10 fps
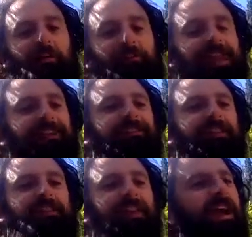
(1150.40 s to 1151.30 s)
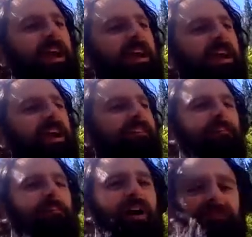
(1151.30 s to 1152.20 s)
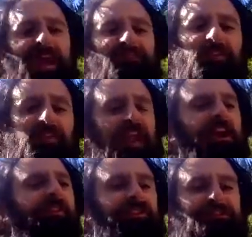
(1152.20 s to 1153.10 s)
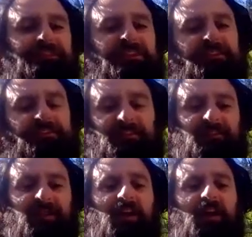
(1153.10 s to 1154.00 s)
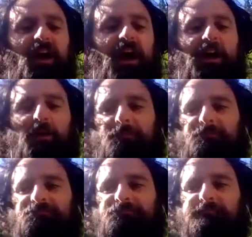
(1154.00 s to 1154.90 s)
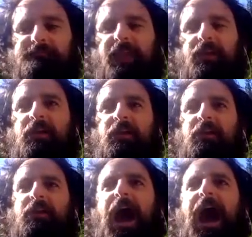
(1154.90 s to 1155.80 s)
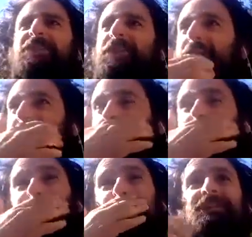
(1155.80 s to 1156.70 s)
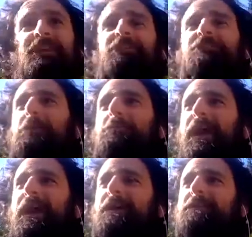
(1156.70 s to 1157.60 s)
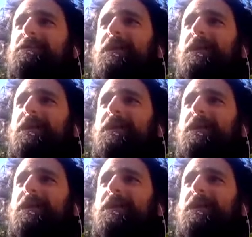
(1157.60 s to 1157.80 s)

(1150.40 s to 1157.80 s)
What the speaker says: It's the thing that cuts above everything else and leads. I think of it, I think of our band,